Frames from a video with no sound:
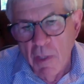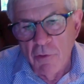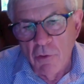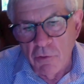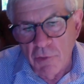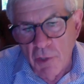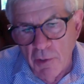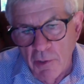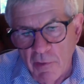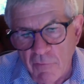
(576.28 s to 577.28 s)
The
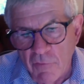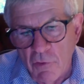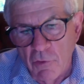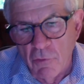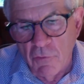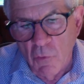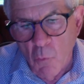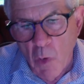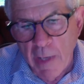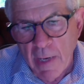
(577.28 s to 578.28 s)
alternatives are using
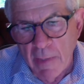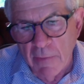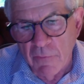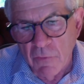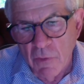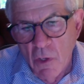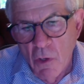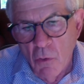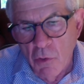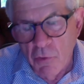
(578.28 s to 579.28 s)
wet ice
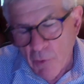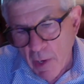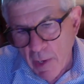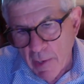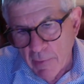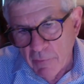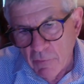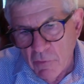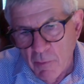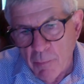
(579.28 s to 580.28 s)
or dry
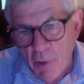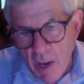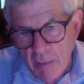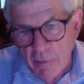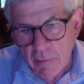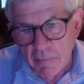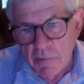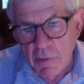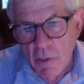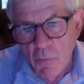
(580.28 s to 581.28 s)
ice. The
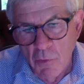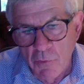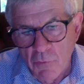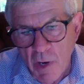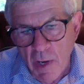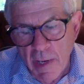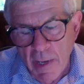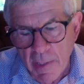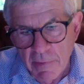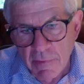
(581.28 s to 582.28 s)
problems with
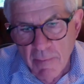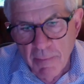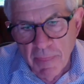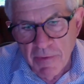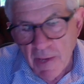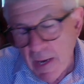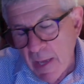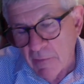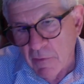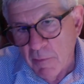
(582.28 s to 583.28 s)
dry ice is that it
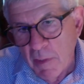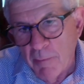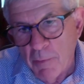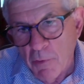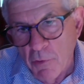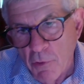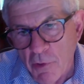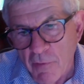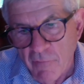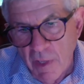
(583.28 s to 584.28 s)
has to be procured
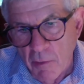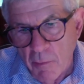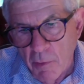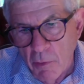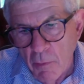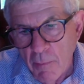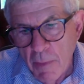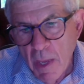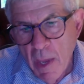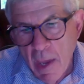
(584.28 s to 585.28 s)
and available,
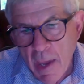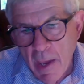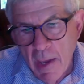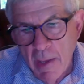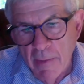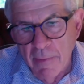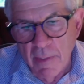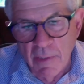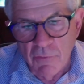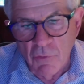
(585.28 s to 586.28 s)
and
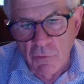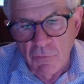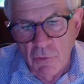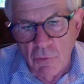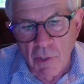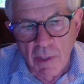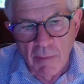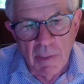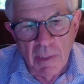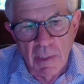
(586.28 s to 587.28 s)
it also
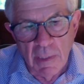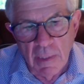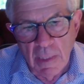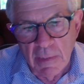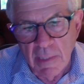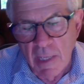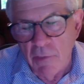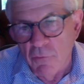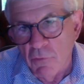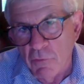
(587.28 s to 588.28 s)
can be
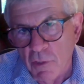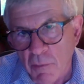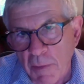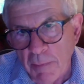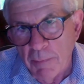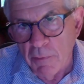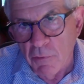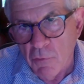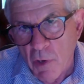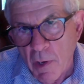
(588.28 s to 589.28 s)
dangerous to the people in the
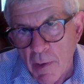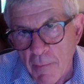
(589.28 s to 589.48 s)
truck.